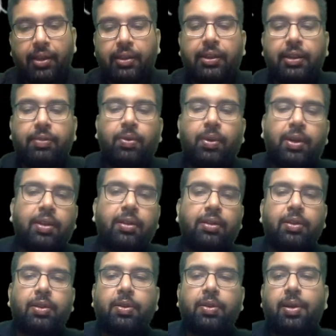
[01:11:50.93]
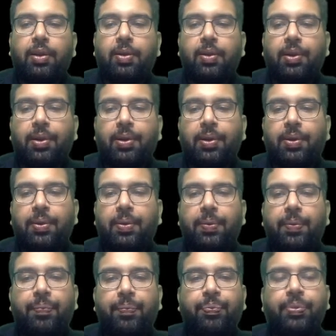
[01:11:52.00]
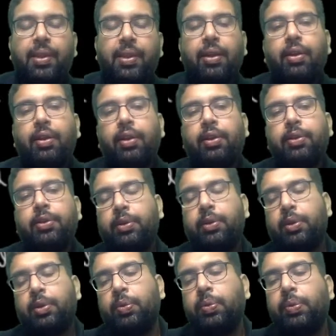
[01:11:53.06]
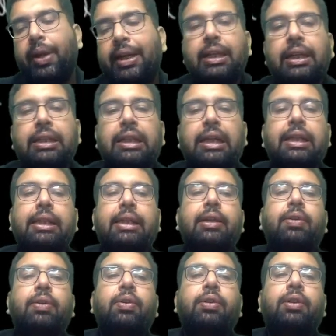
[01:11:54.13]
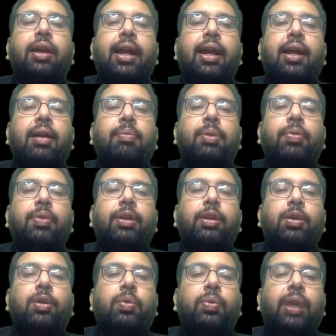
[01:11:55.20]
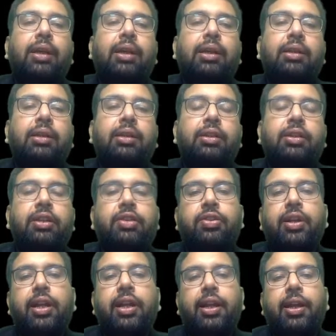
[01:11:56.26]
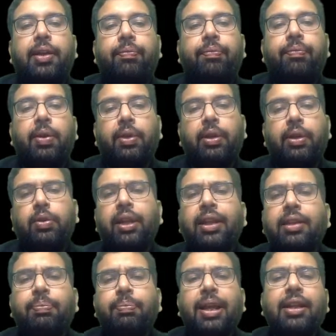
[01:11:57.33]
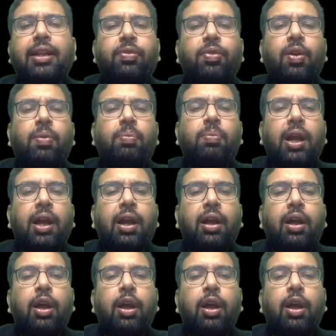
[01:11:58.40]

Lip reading: See, what is you are going to do? So two vectors are there. The angle between two vectors is 60 degree. Okay, so let's apply the formula.